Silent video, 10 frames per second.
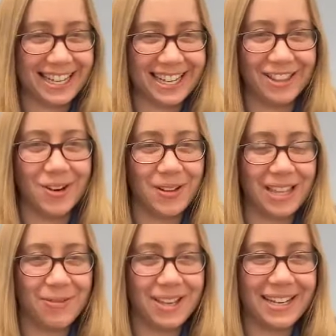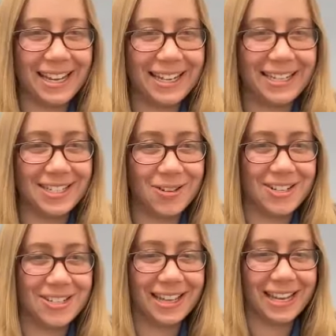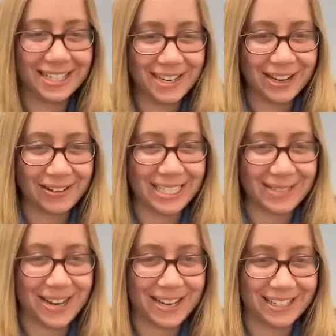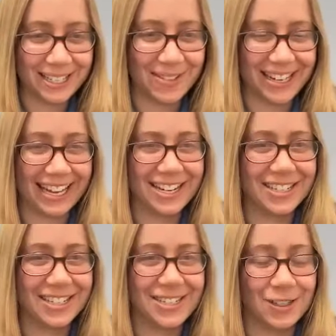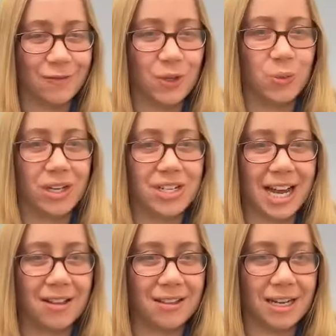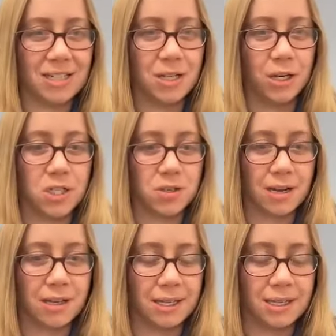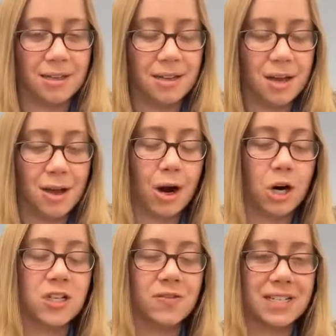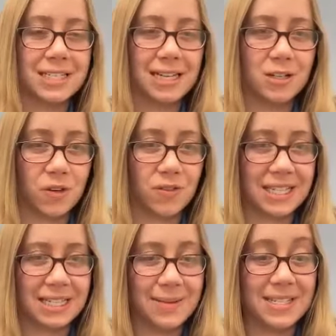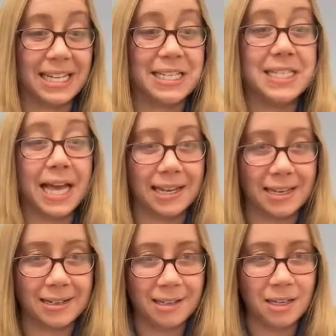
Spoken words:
the only thing we need is you just to let us know. It's about communication. So if you reach out and let us know you're struggling, our servicing team is excited